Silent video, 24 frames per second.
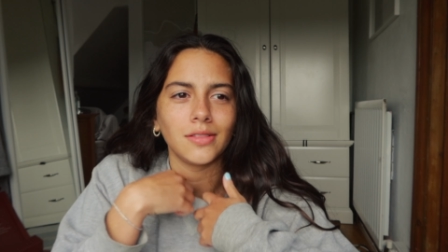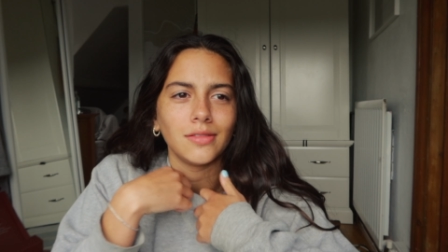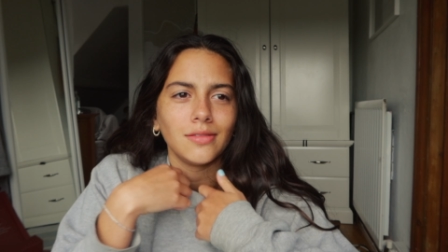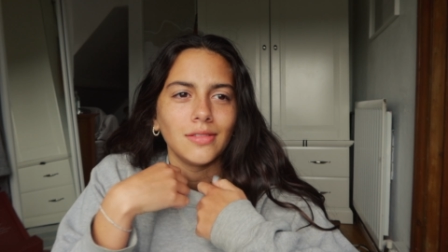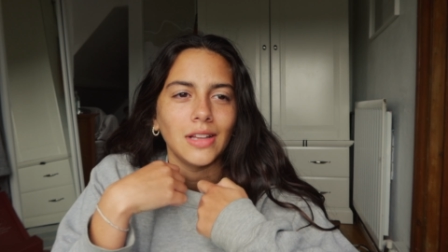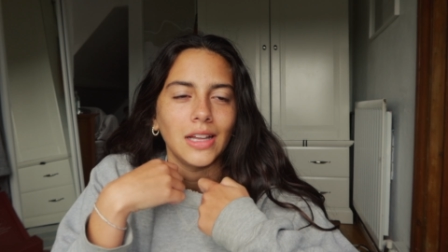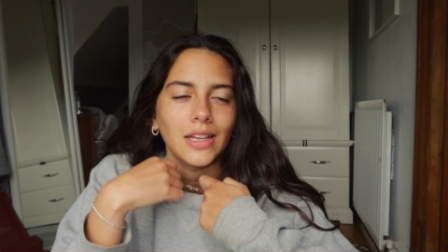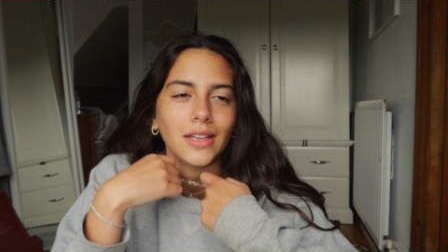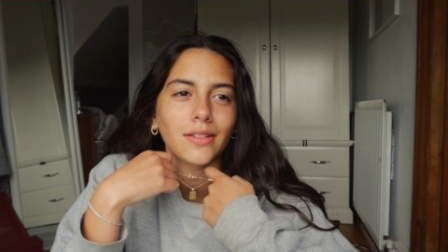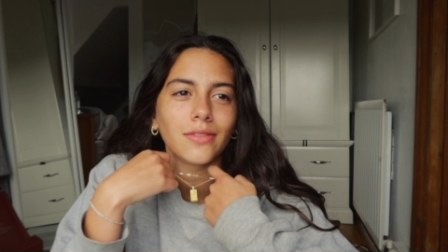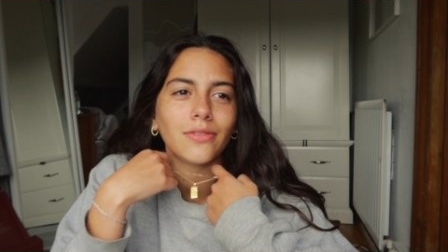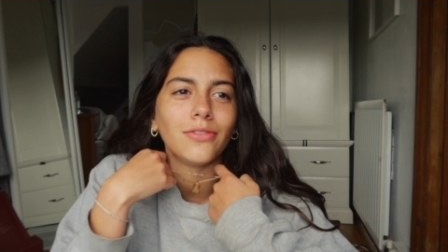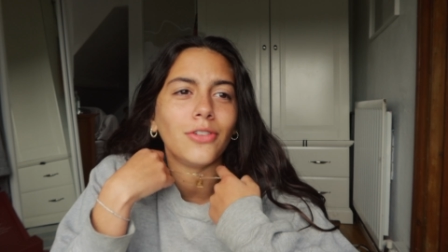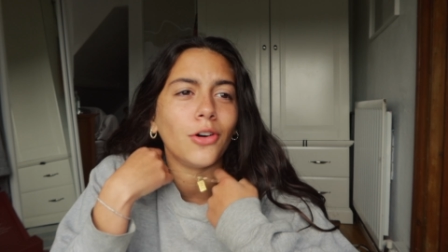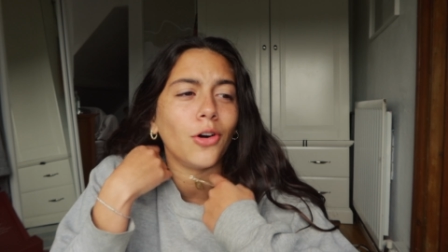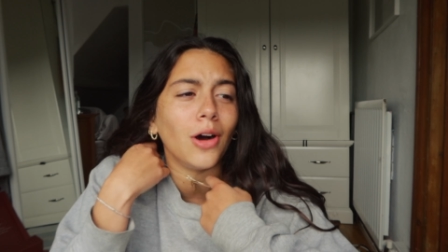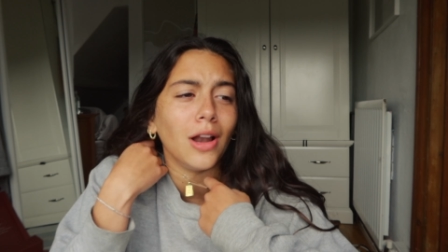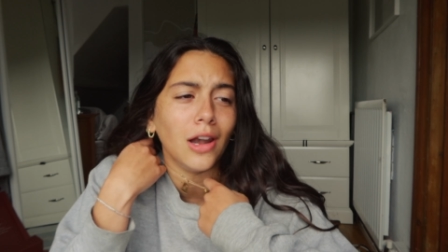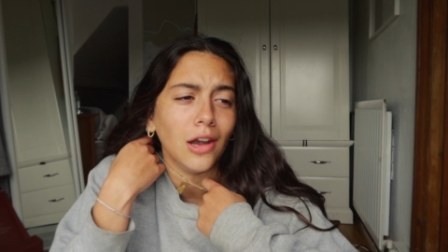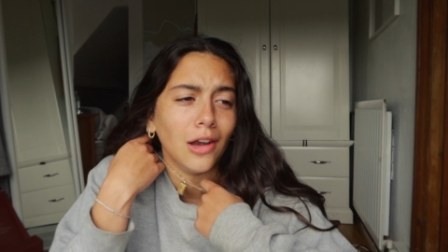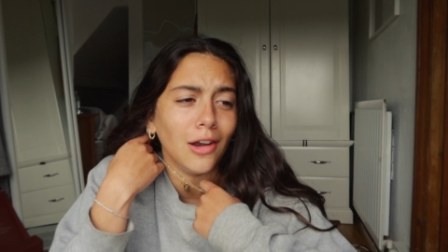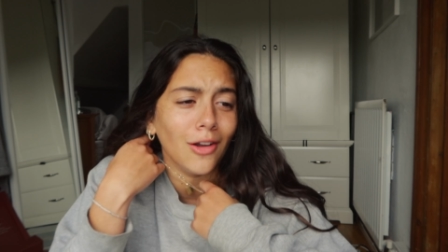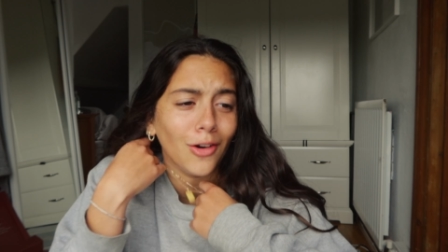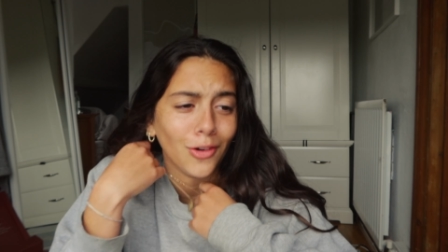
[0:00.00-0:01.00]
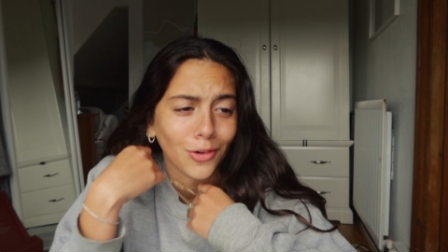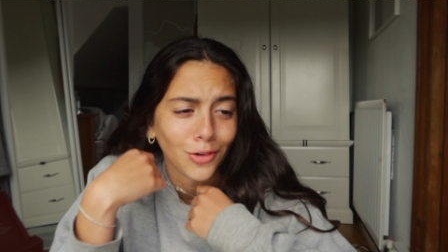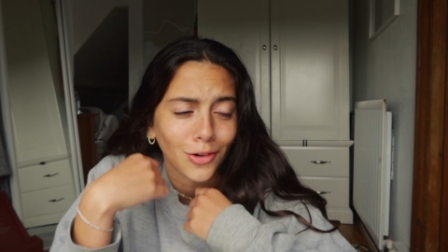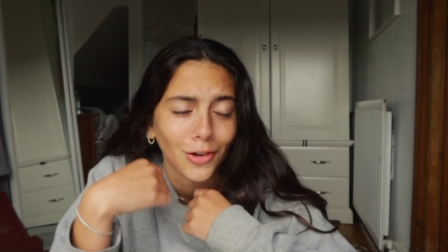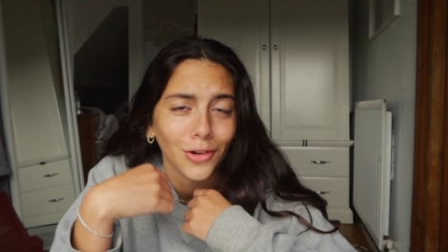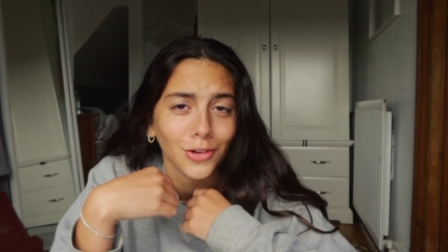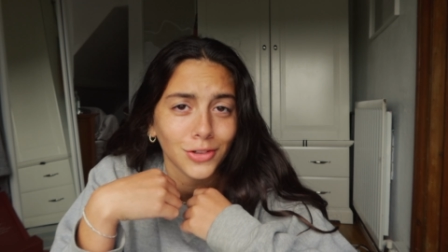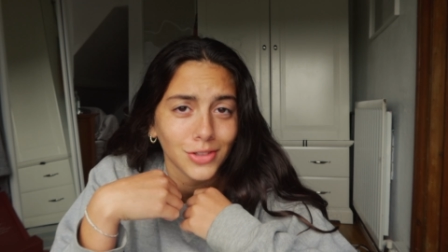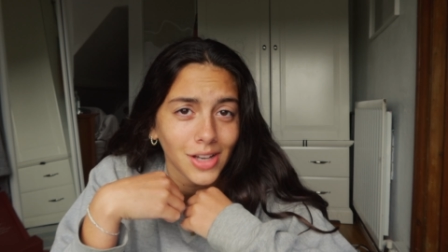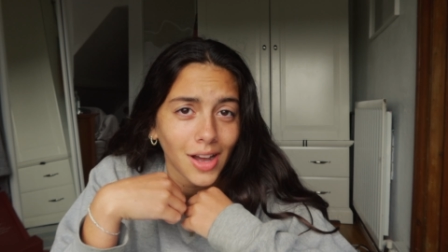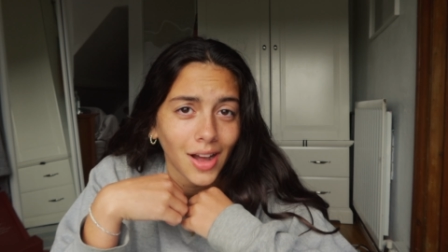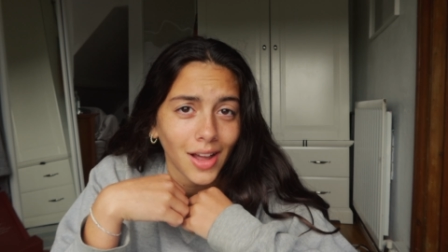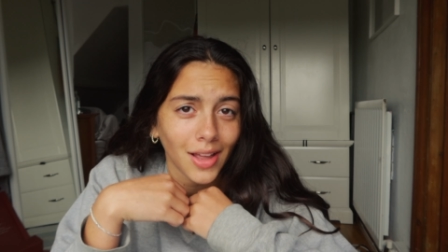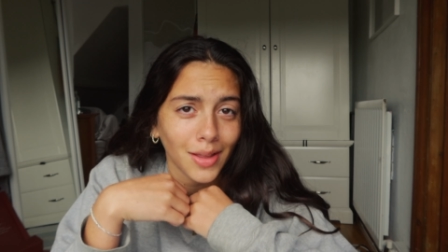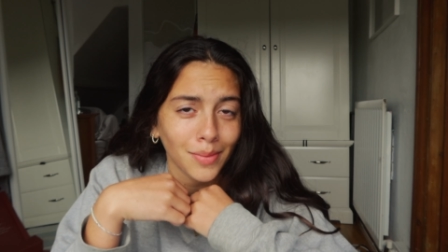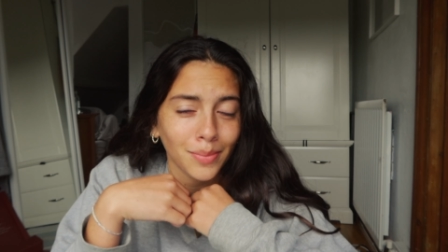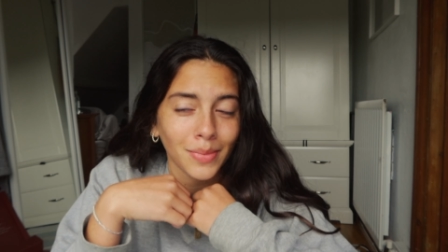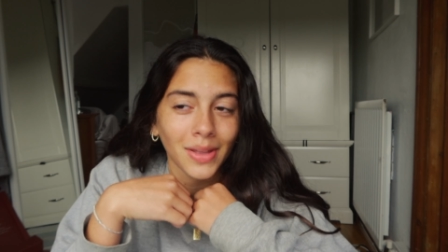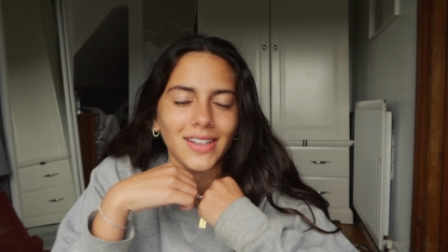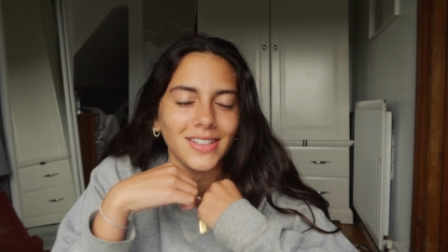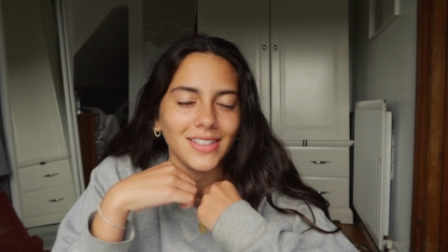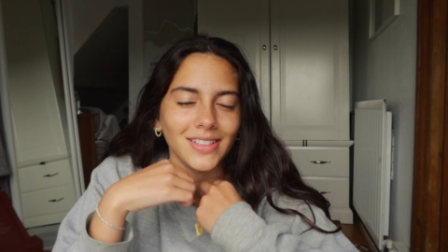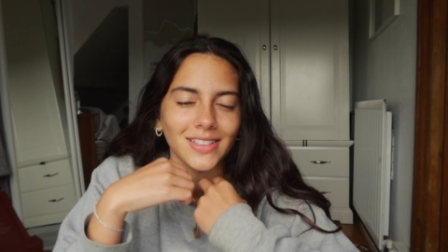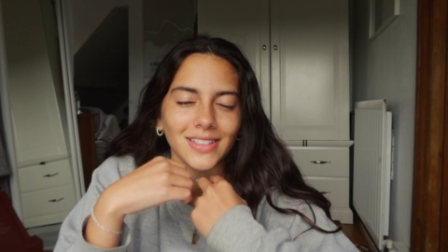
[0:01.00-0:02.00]
like for a long long time.
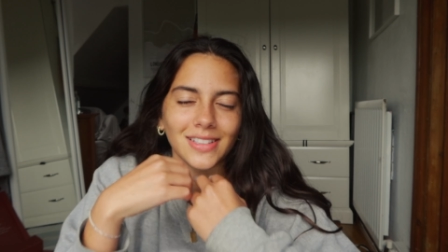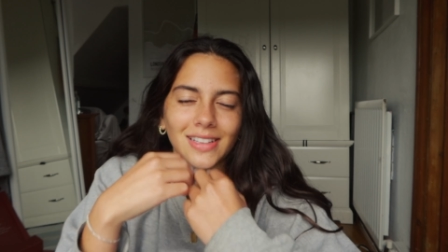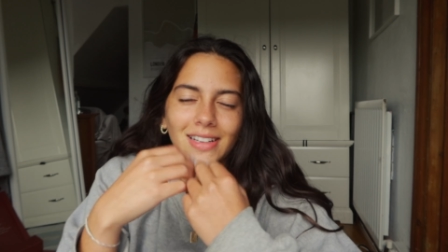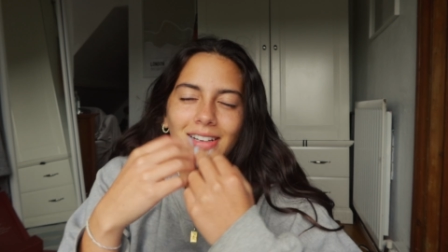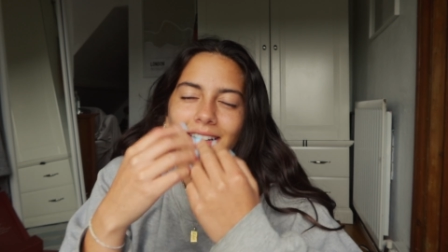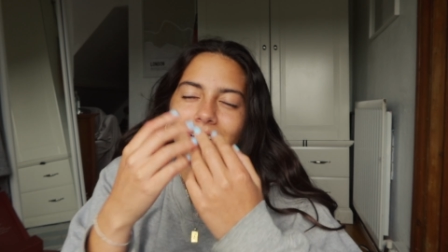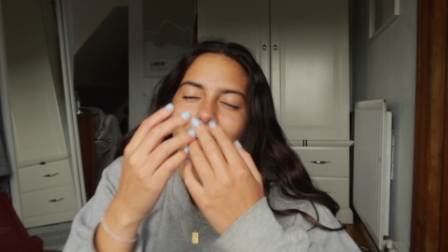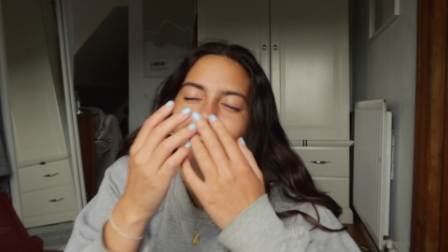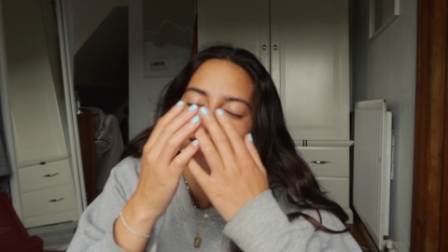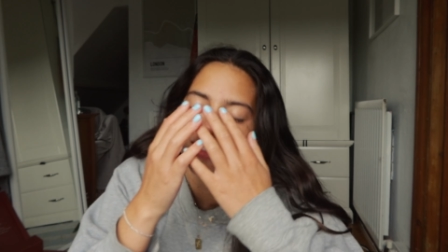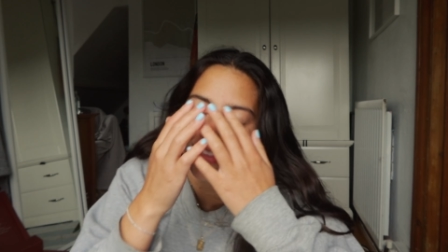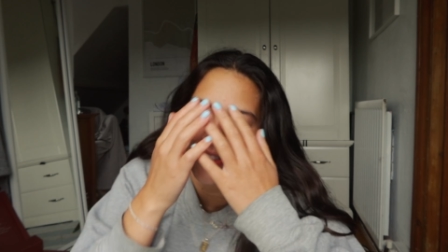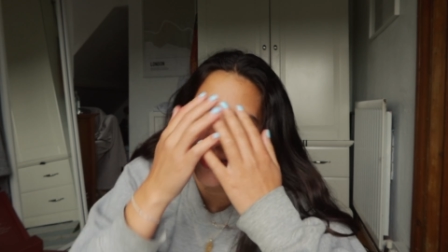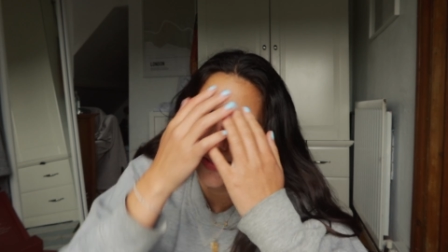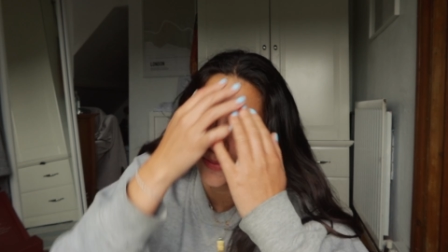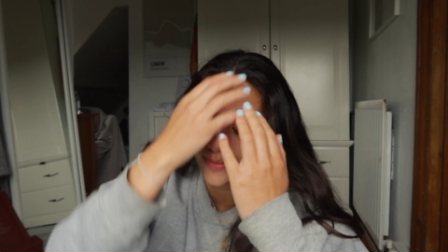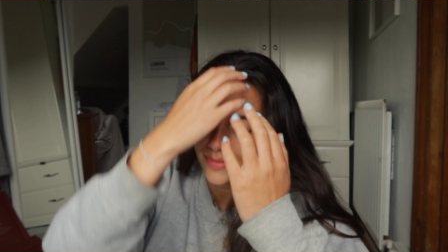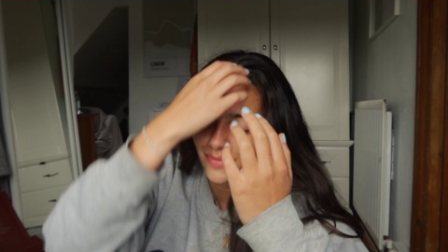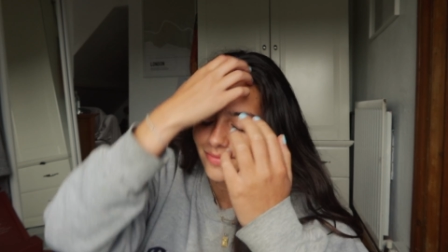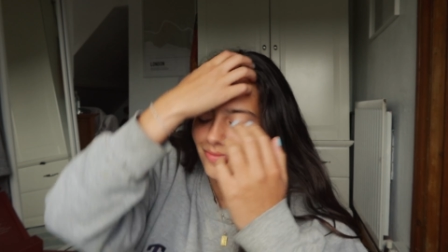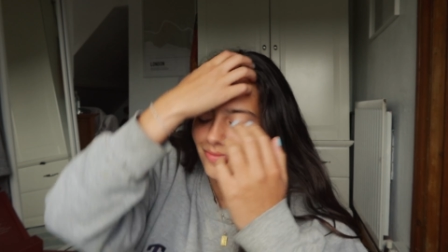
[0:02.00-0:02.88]
I just I just